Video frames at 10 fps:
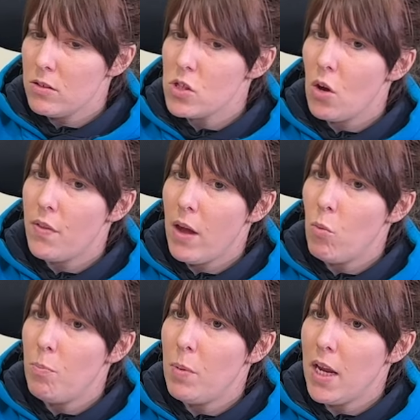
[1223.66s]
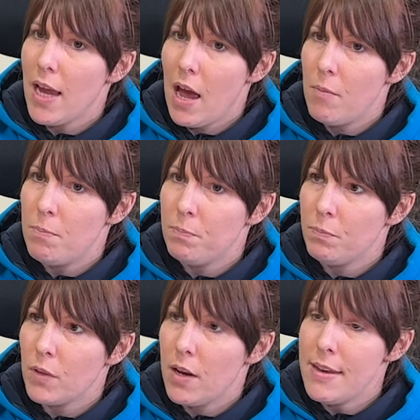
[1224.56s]
So they would be,
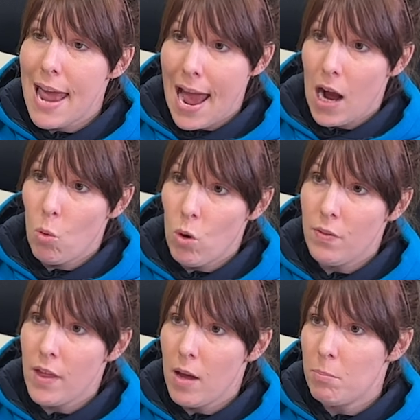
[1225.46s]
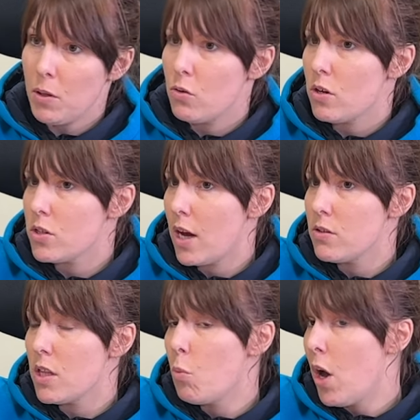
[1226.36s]
um, now they're blue cross
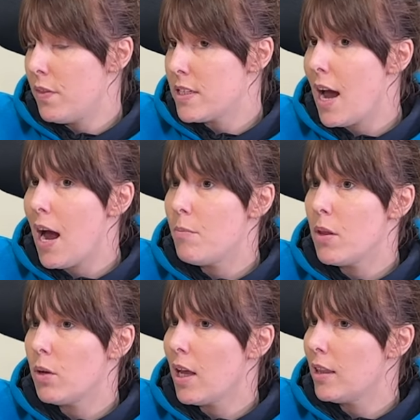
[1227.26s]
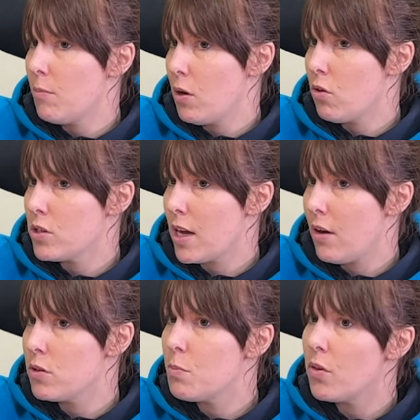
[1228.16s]
cows. They, at the time, they were like limit cross
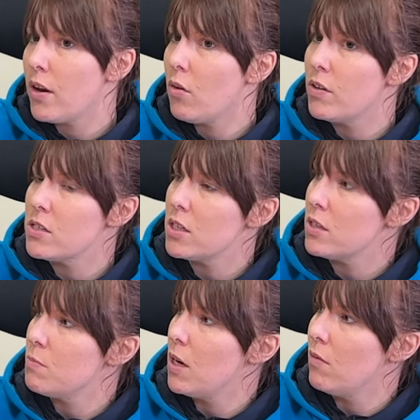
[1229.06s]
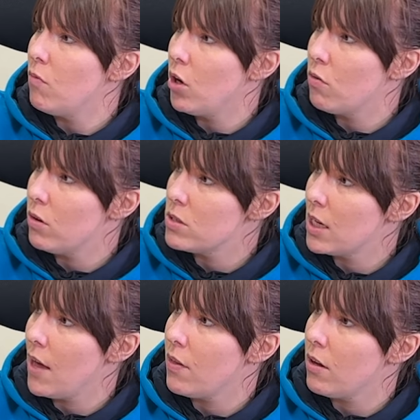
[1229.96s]
cows. But then obviously, as me and Roy grew
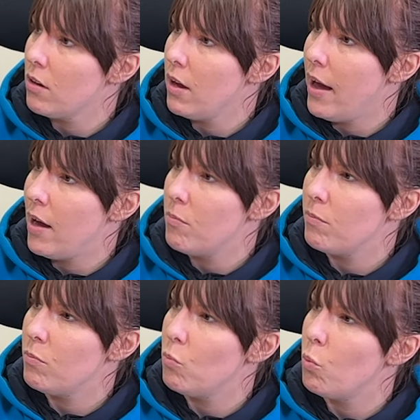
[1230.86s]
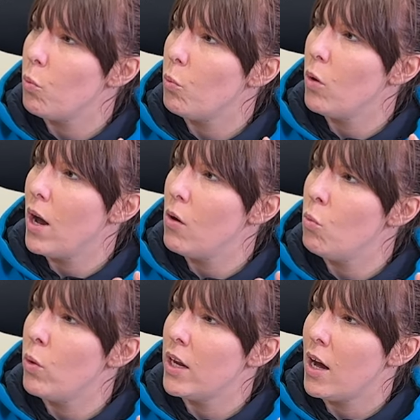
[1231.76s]
together, um,
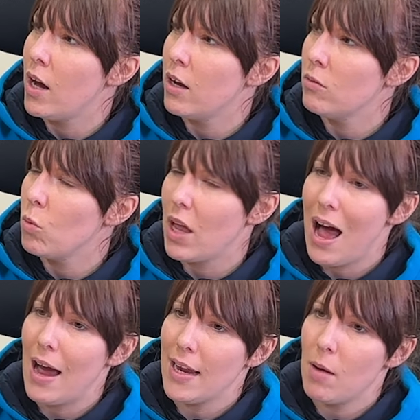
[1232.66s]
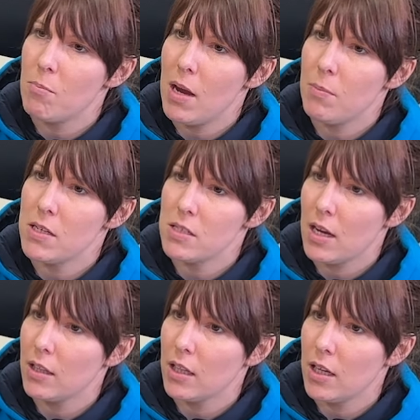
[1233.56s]
we are, well, I am maybe
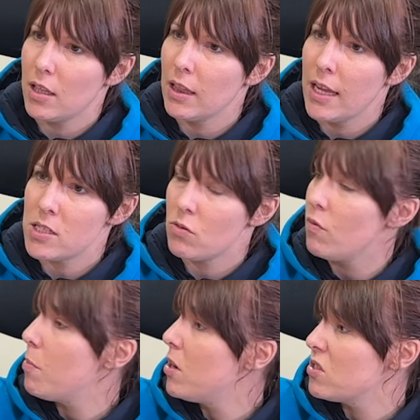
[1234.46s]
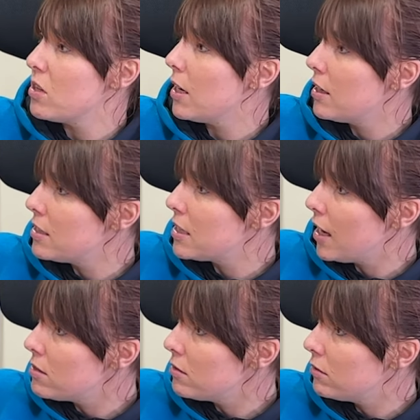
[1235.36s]
slightly lesser of a person than his
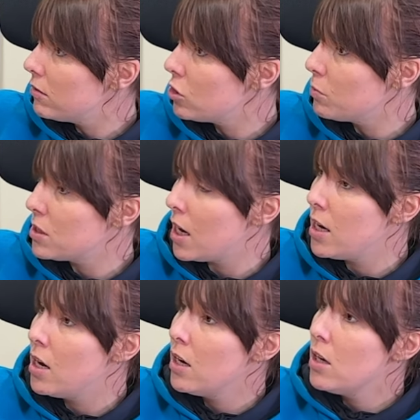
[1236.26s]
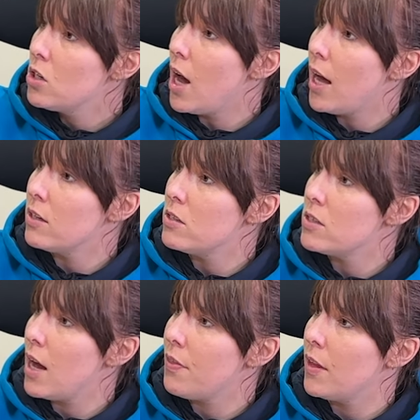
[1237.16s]
dad, should we say. Mm-hmm. And
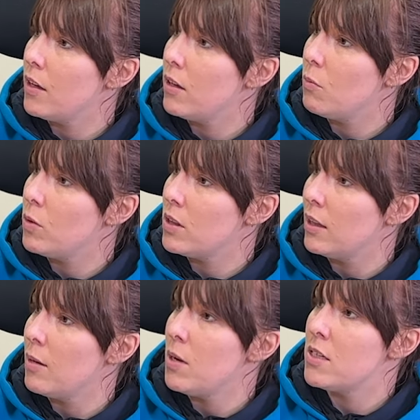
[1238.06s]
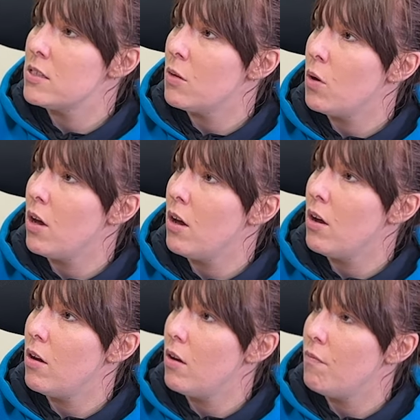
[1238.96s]
I think with the Limmies, they were
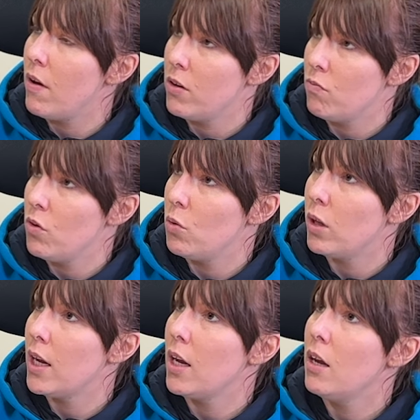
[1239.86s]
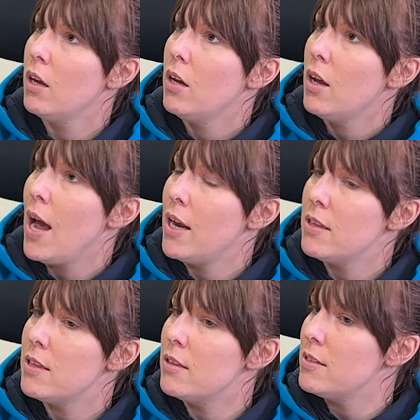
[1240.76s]
very unruly.
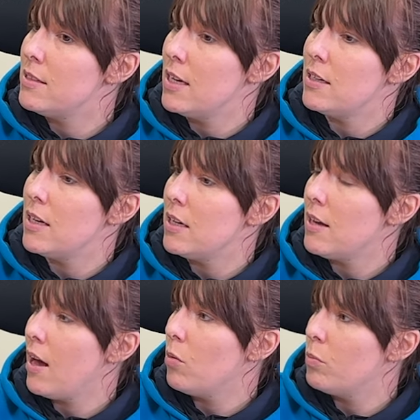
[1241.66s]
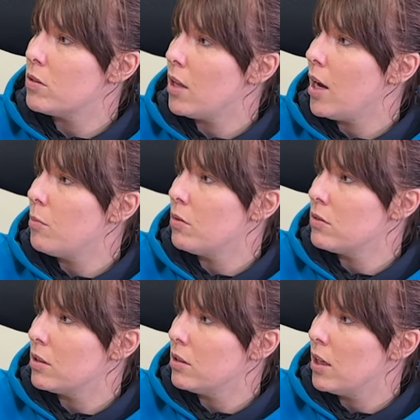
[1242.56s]
Anything that did need help was liable
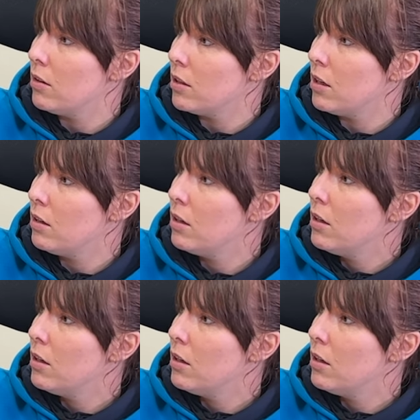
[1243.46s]
to kill you.